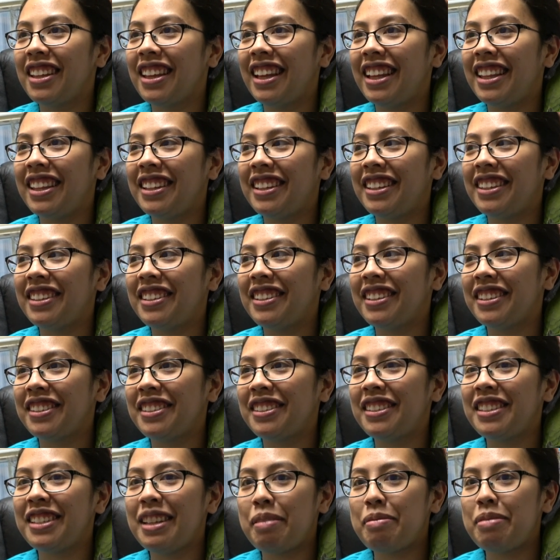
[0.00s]
And then the
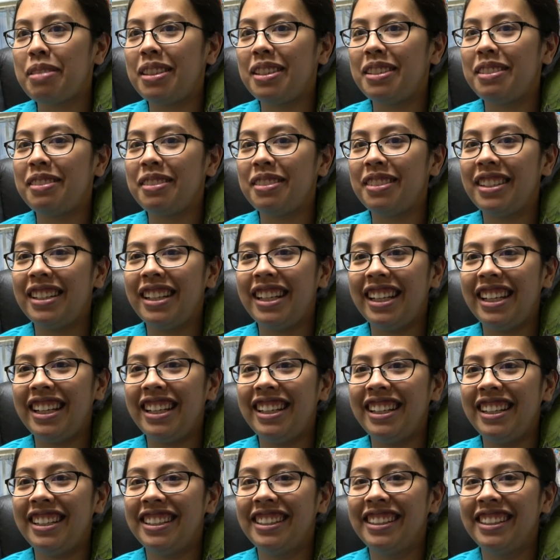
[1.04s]
Sabbath is three.